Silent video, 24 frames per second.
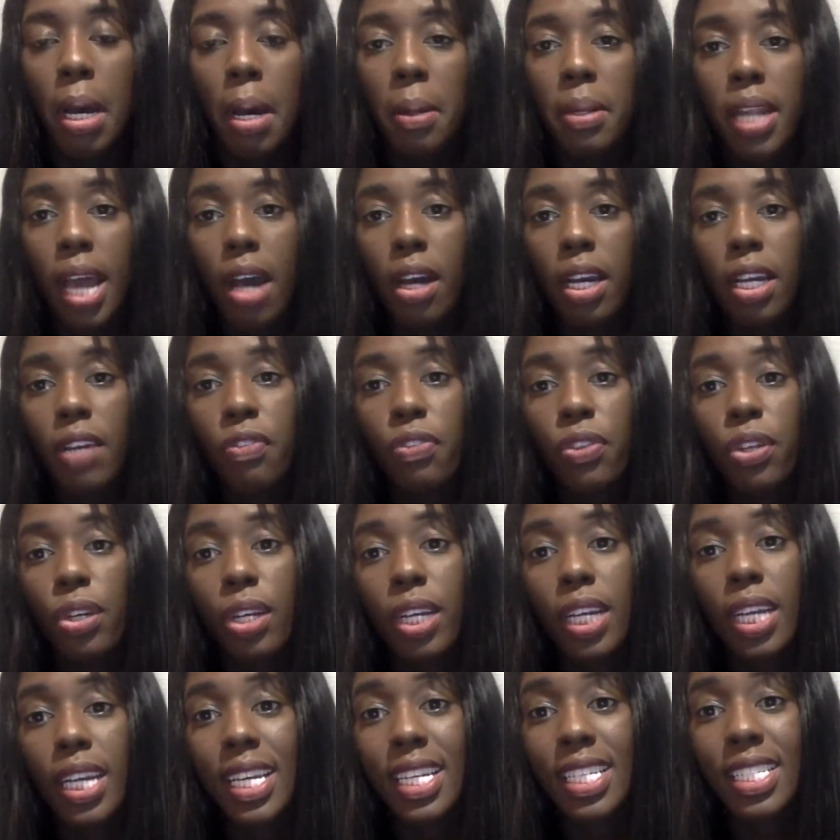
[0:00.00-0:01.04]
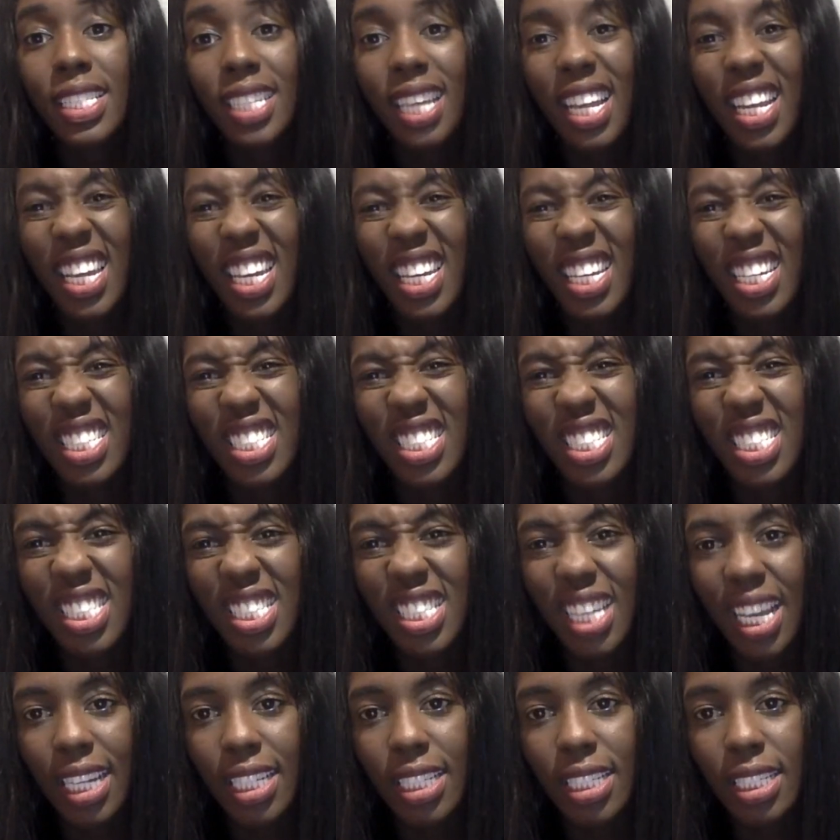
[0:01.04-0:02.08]
Now, if there is an
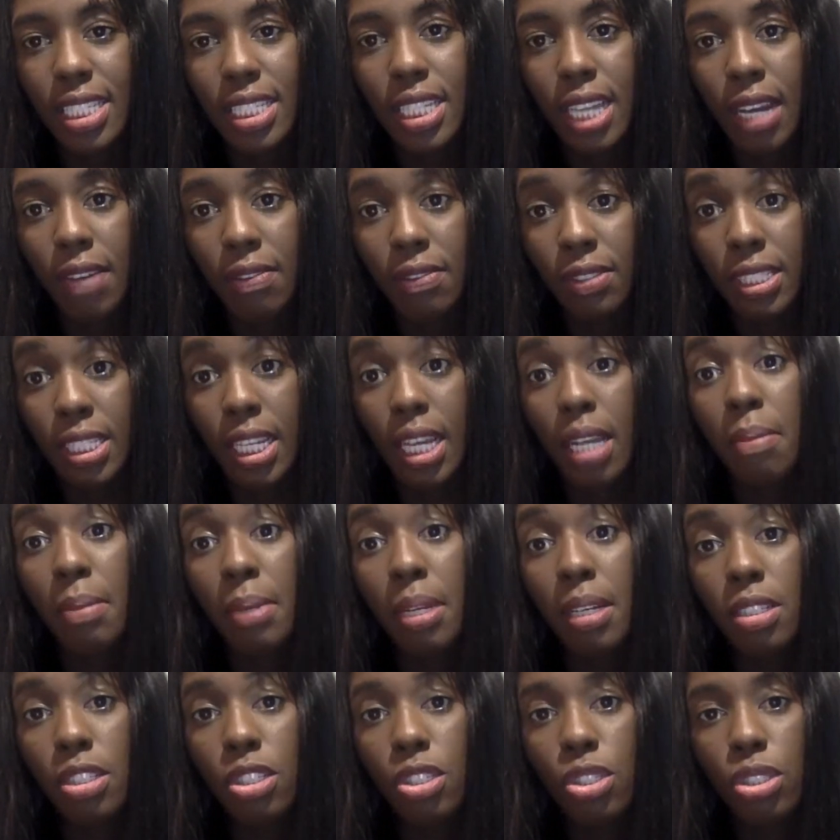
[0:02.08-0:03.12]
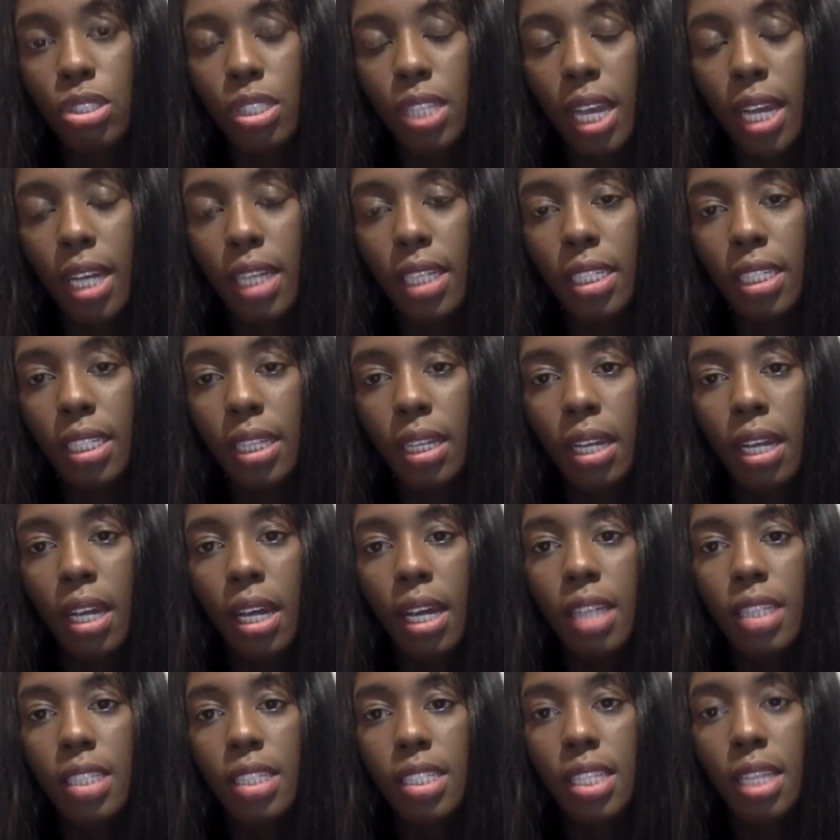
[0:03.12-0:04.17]
extent of damage done,
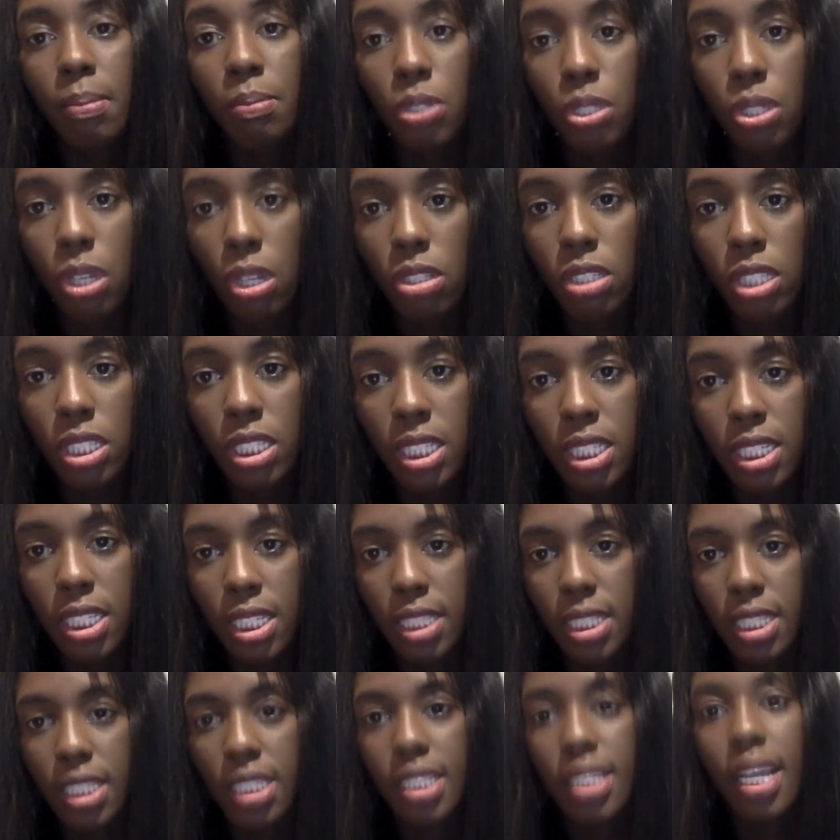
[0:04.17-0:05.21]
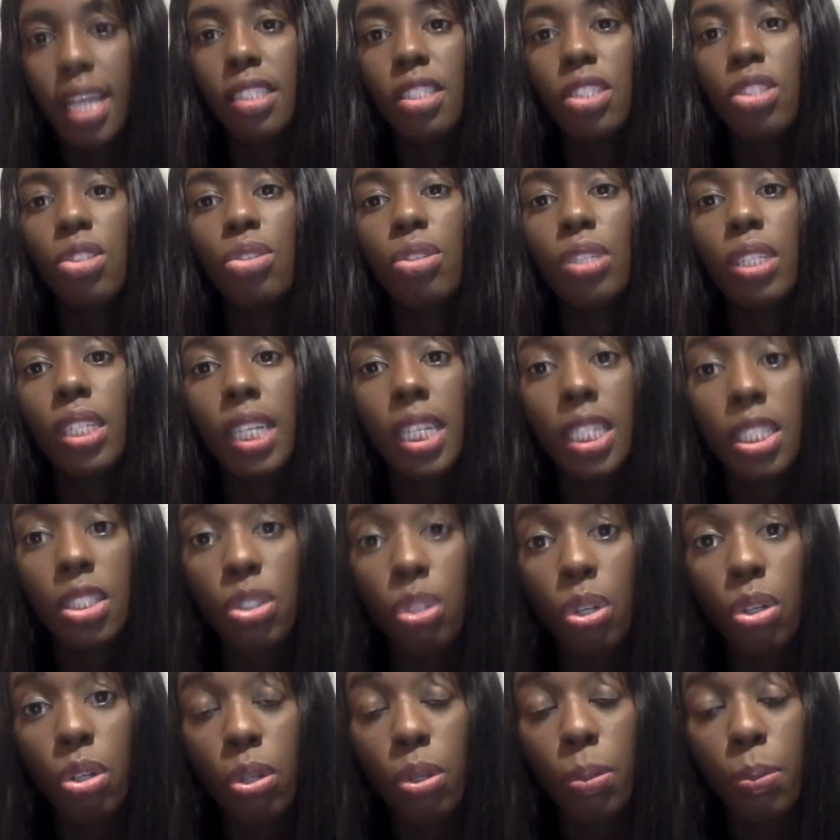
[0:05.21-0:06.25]
some surgeons decide to do an
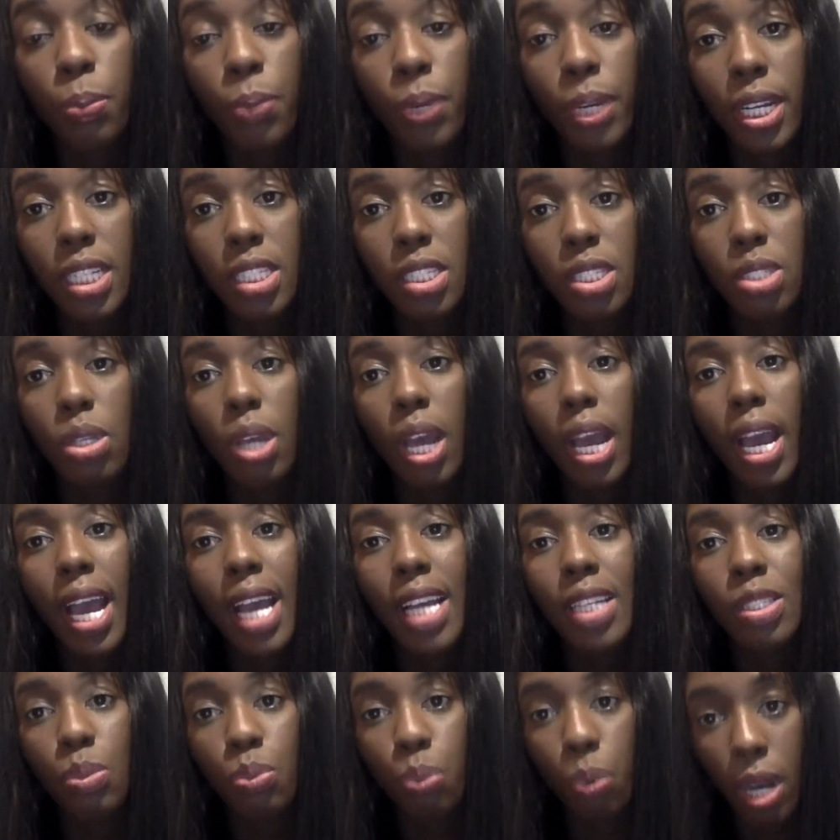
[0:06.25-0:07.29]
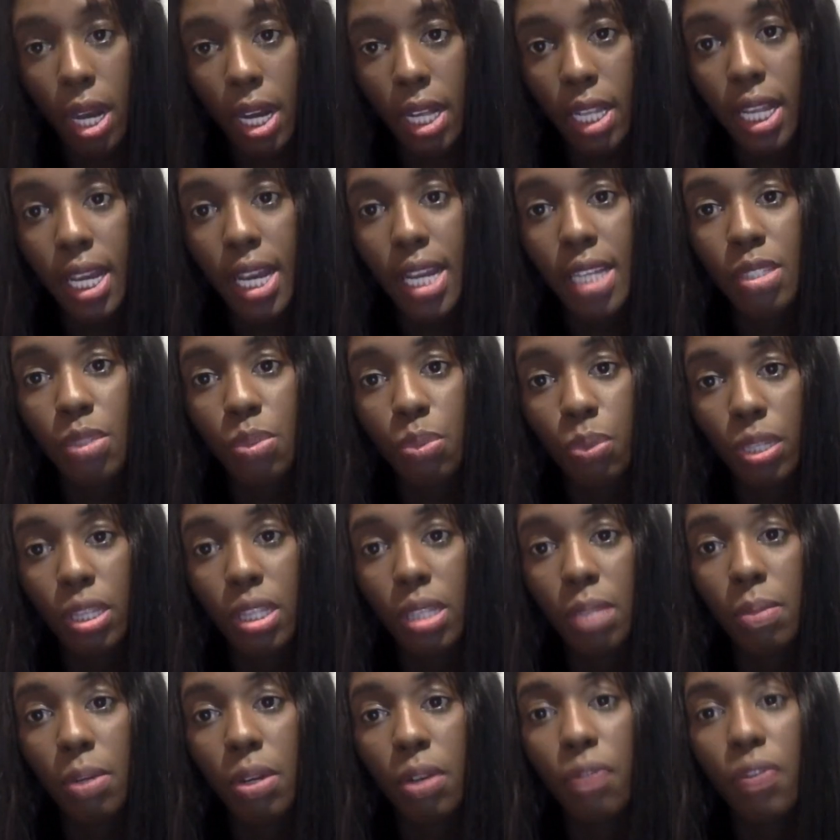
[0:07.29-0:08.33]
internal brace as well as with the
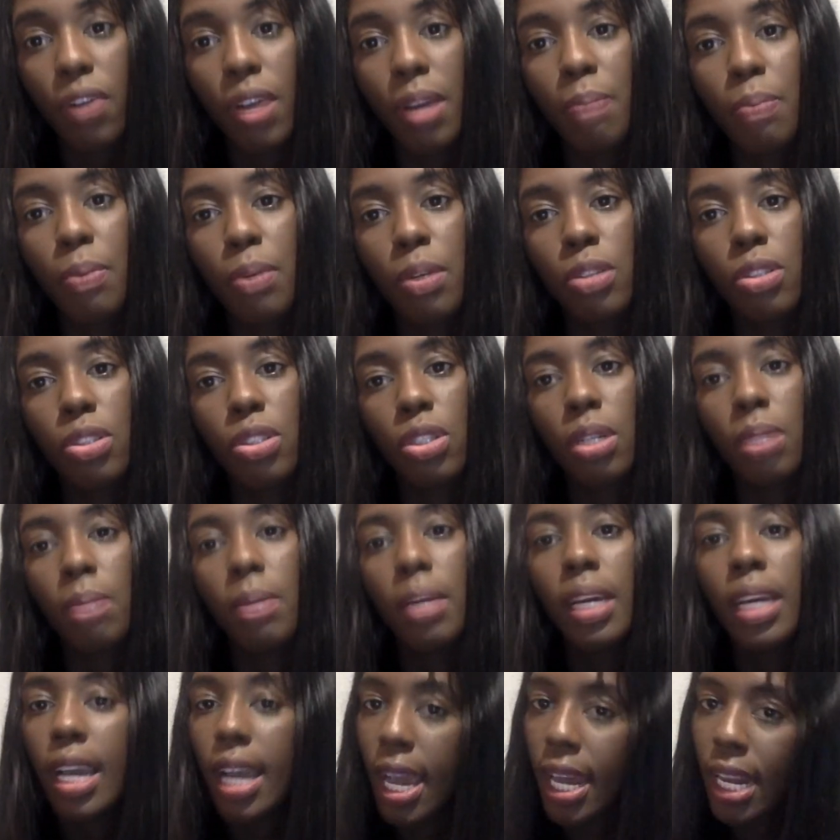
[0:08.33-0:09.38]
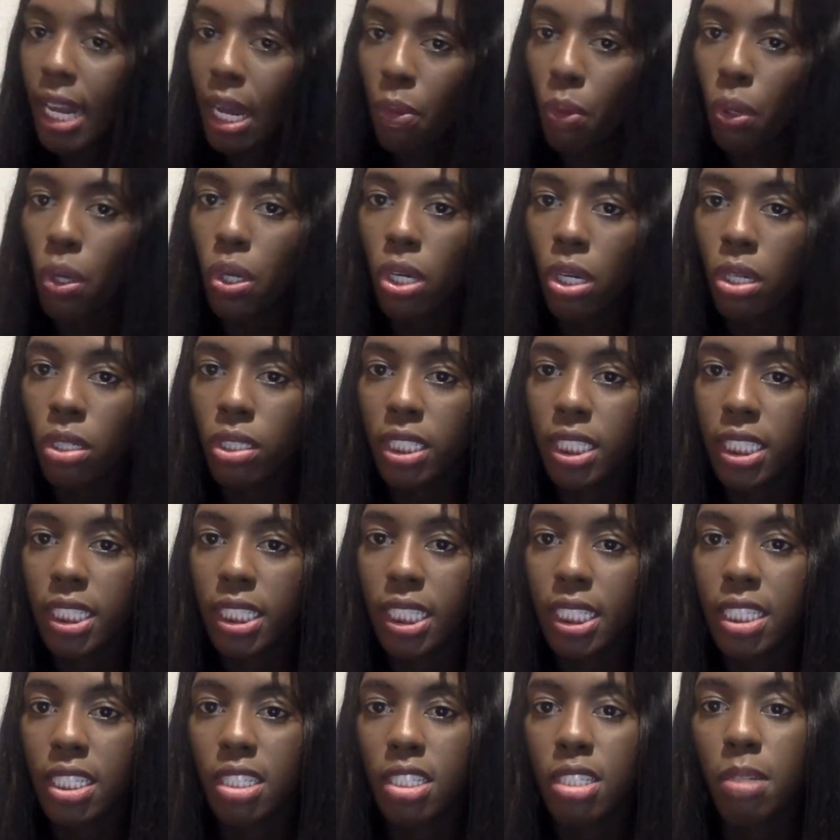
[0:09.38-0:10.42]
modified Broström, and I won't go into
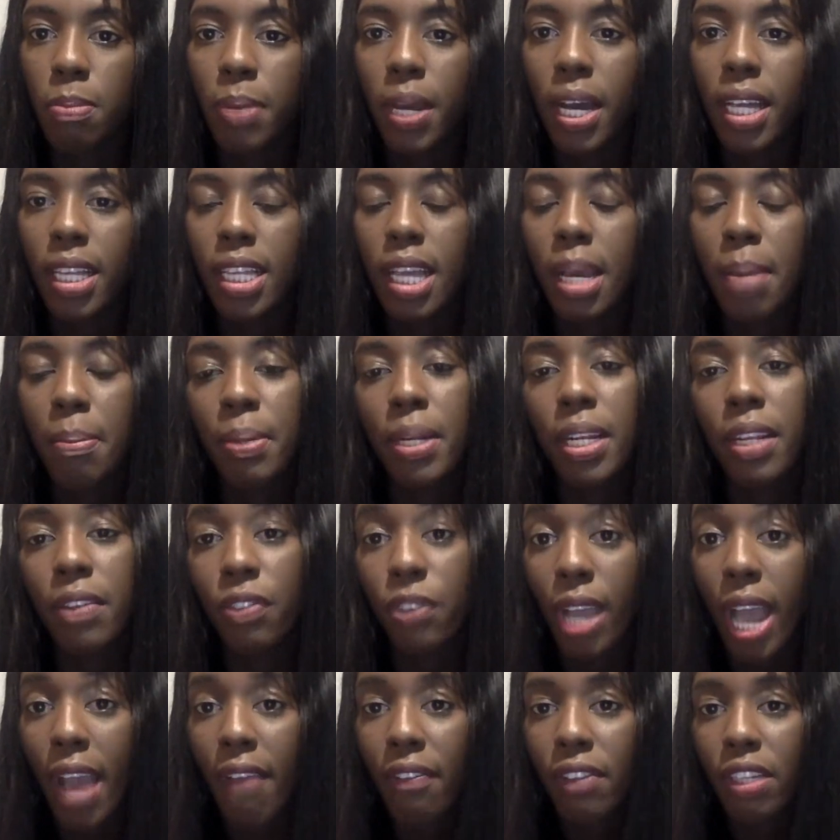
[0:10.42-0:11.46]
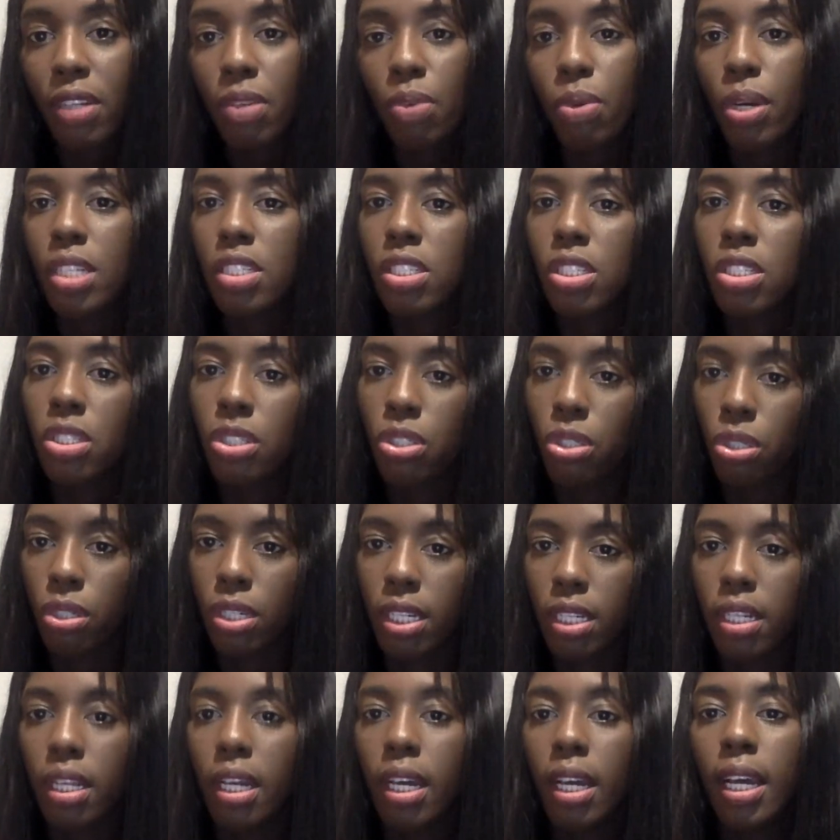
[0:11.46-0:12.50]
details about that, but if you have any questions, you
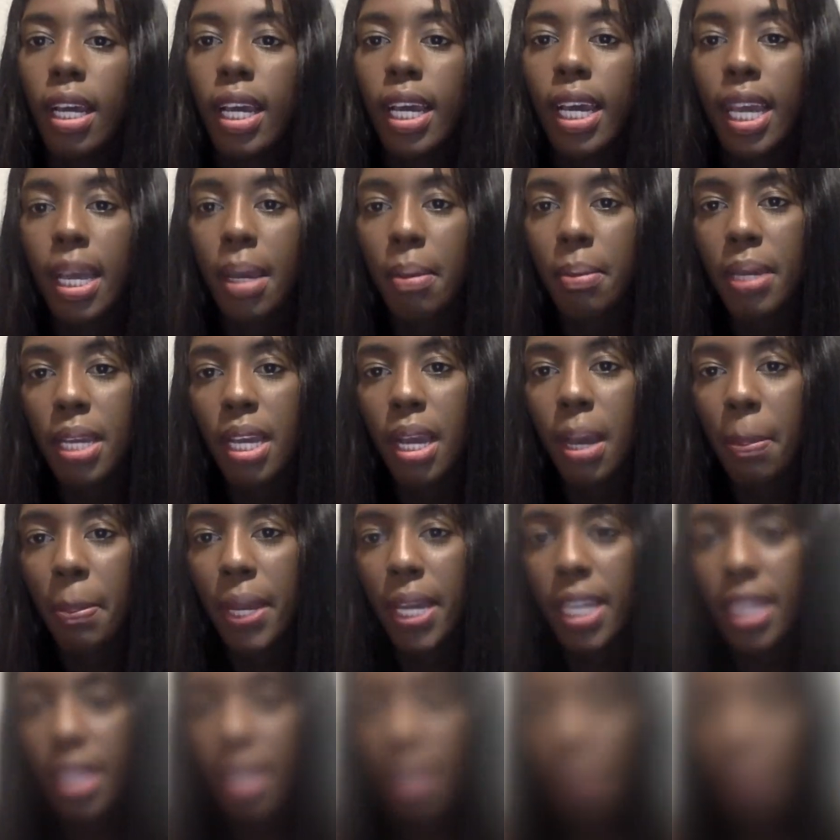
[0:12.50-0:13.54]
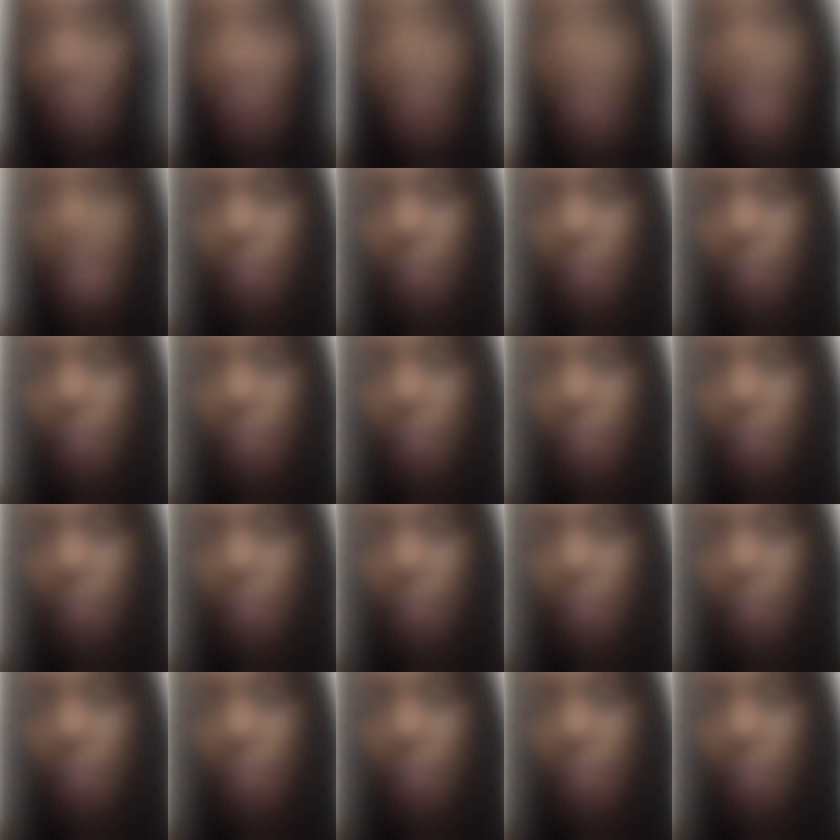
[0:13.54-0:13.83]
can hit me up in the box.